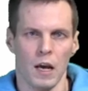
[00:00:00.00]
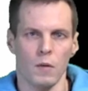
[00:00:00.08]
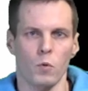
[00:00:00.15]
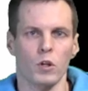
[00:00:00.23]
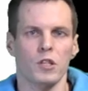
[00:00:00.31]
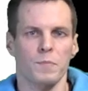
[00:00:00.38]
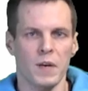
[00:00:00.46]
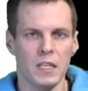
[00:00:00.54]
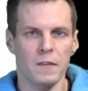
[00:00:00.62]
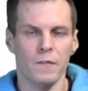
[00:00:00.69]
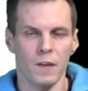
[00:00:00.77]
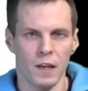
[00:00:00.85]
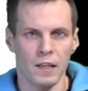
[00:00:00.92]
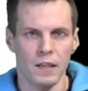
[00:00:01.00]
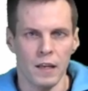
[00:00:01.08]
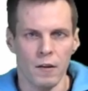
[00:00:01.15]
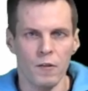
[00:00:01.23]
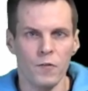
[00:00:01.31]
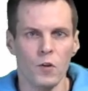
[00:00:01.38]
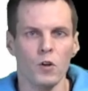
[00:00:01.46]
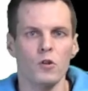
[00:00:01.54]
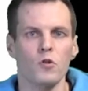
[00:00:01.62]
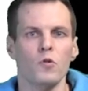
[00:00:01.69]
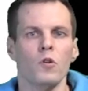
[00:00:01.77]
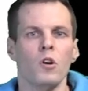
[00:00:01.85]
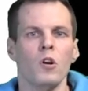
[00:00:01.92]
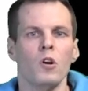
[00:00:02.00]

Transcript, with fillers: and what specifically they refer to,